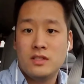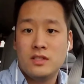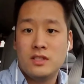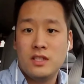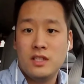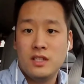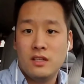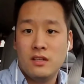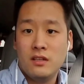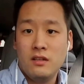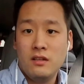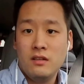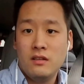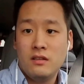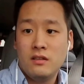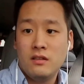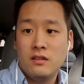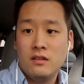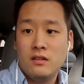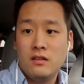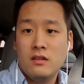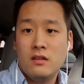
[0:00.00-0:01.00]
still
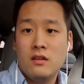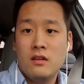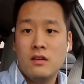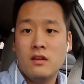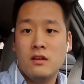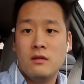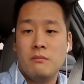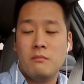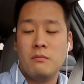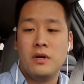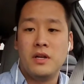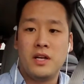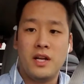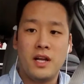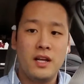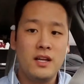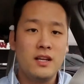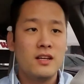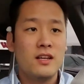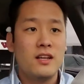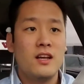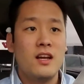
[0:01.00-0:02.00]

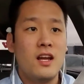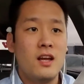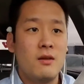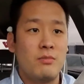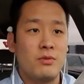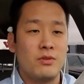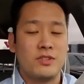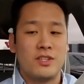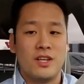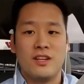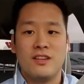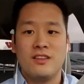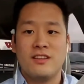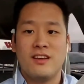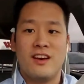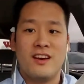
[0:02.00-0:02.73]
Monday, April 10th.